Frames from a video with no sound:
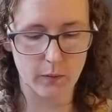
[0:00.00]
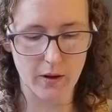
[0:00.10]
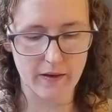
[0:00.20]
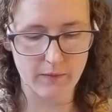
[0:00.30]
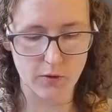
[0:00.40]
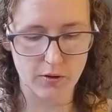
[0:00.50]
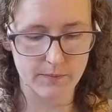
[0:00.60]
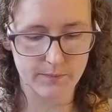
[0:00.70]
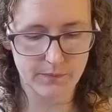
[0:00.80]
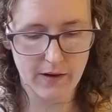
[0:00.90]
is where they've gone.
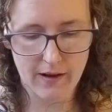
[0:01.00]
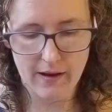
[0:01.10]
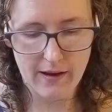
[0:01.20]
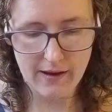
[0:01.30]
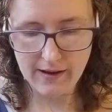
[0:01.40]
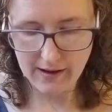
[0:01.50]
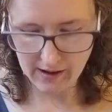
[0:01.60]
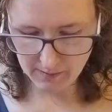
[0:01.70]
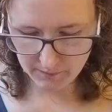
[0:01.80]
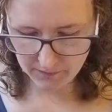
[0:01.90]

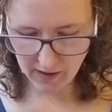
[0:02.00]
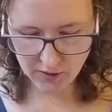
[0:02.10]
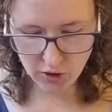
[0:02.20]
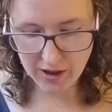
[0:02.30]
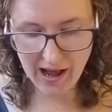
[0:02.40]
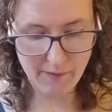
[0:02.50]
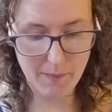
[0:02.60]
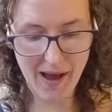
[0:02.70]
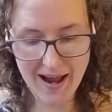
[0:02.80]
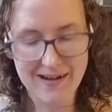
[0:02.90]
I don't have
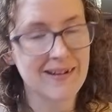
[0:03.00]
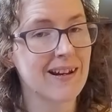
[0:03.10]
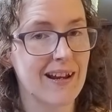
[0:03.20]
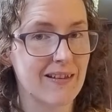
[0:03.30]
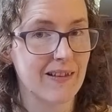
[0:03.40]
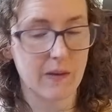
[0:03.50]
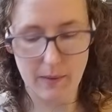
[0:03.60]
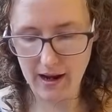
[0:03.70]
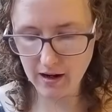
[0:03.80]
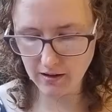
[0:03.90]
a pattern in this
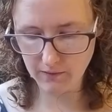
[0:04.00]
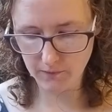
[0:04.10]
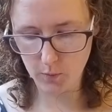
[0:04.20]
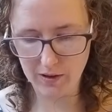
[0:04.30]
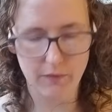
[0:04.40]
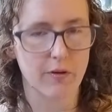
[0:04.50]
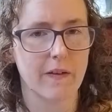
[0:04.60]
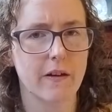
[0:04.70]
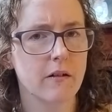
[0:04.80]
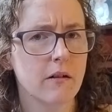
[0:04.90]
bag for whatever
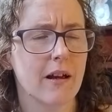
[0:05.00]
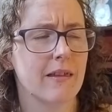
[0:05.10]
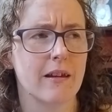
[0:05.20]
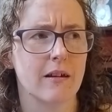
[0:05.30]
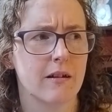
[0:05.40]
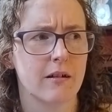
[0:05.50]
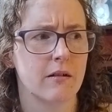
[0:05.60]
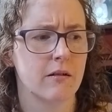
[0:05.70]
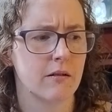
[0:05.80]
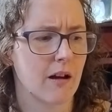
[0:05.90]
reason. I think
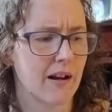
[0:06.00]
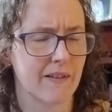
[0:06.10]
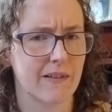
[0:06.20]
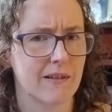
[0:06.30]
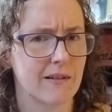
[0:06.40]
I